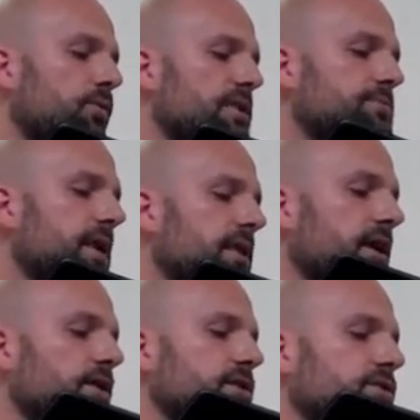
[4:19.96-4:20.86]
We'd spent
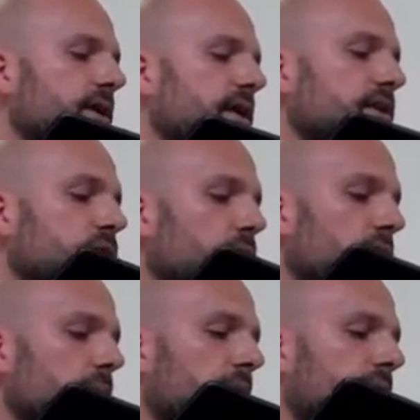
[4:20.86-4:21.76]
years trying to ignore
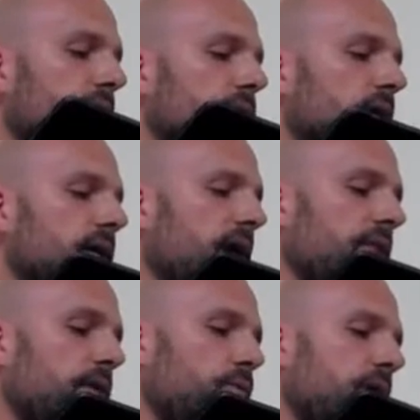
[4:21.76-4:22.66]
the bottle, and
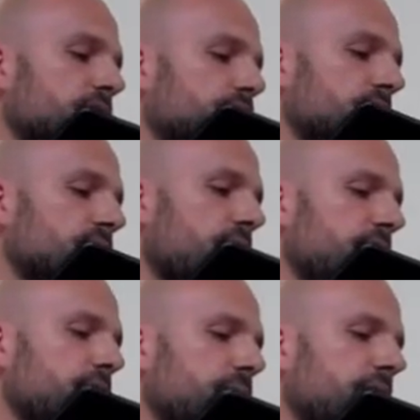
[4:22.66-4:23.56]
then once we started
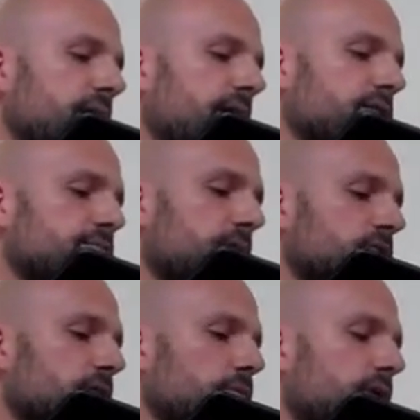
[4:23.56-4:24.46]
to believe how
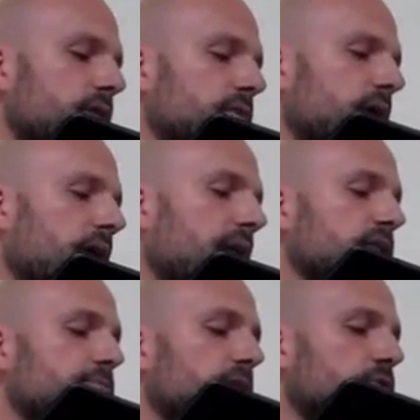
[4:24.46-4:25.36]
special it was and how
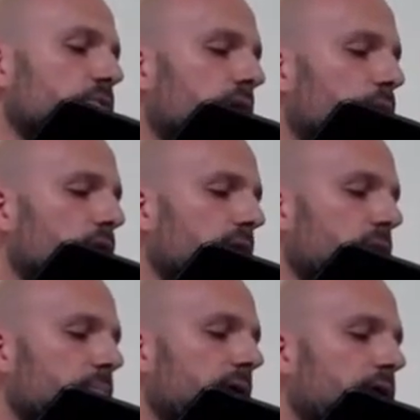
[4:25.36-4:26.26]
special we were, that
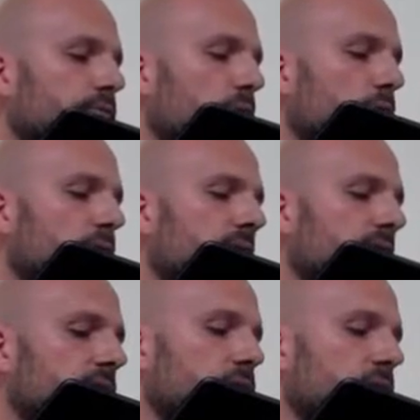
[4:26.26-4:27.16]
we played a role in
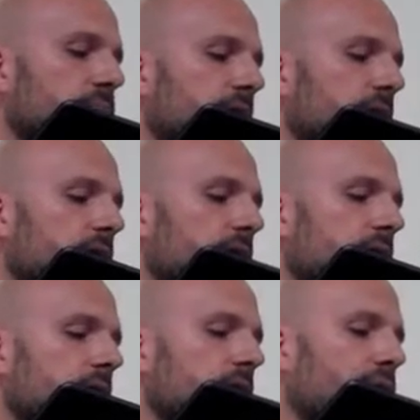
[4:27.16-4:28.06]
making the world better,
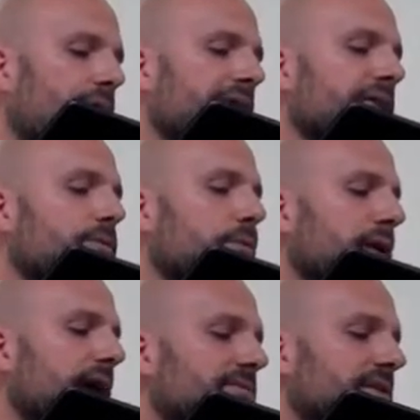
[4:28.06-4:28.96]
why then would we
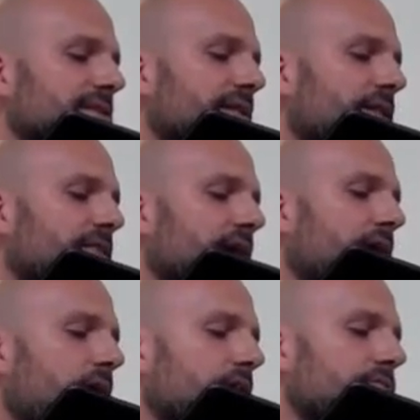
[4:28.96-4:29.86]
have to send the thing
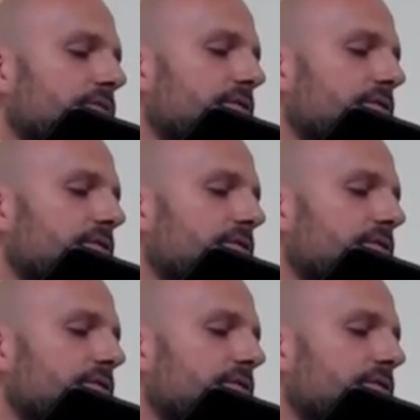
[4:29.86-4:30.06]
off?